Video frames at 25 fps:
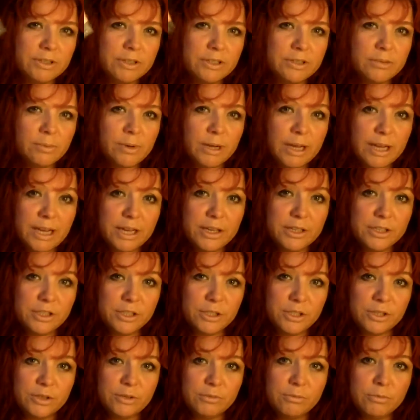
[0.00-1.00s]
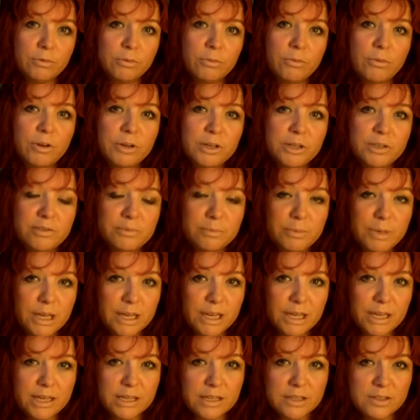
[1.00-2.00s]
this away to one of
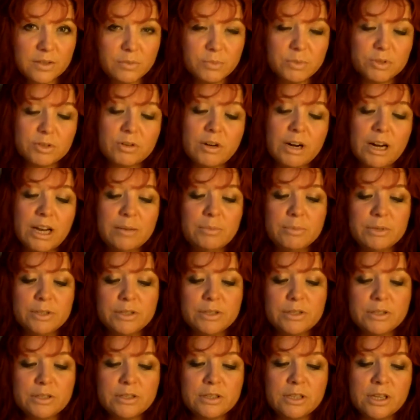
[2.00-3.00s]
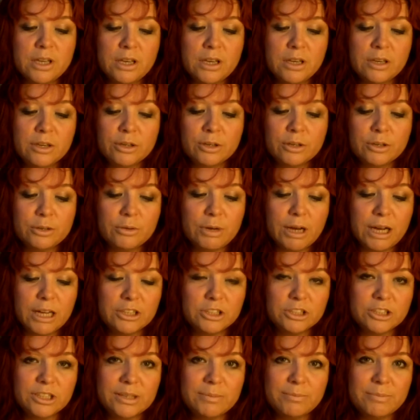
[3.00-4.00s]
my subscribers who
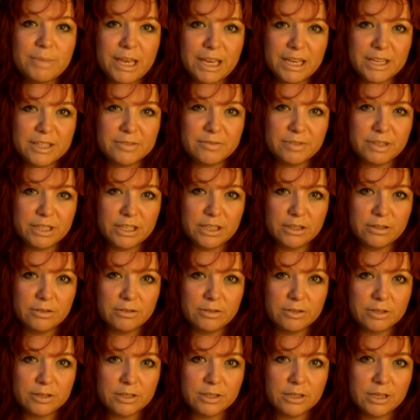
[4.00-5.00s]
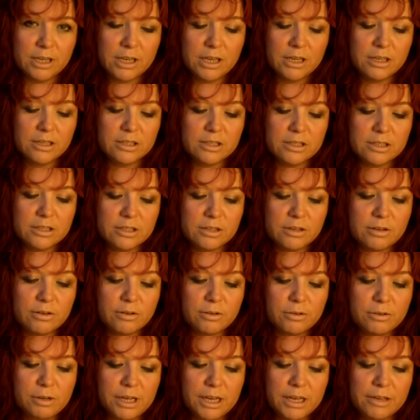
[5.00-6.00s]
actually makes videos.
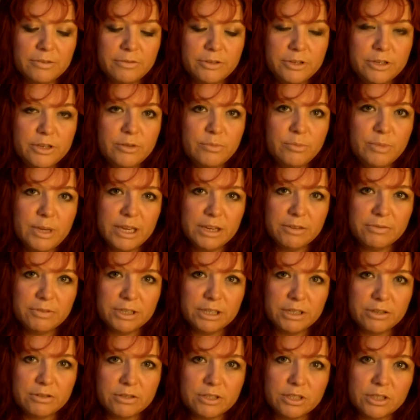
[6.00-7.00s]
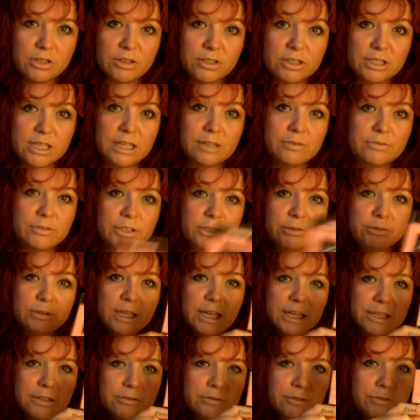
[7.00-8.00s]
So if you make videos yourself and you would
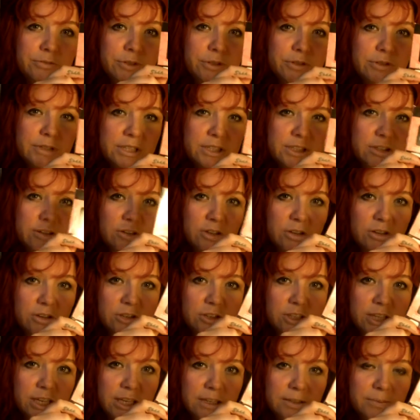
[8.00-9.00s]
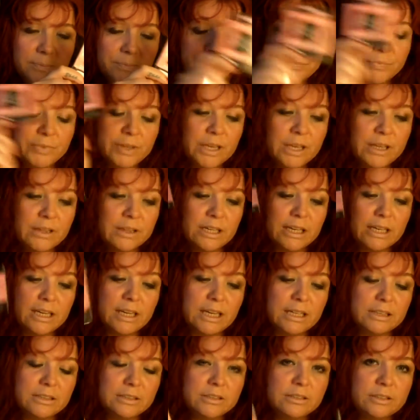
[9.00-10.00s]
like to review this on your channel, then
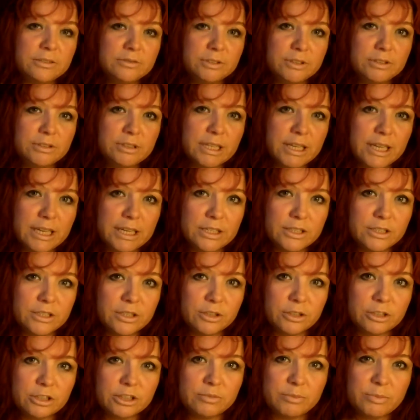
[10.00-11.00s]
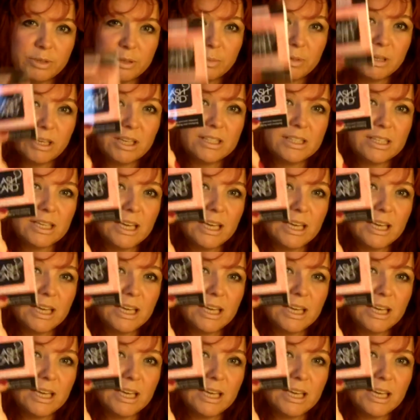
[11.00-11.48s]
I'd love you to get in touch with me, because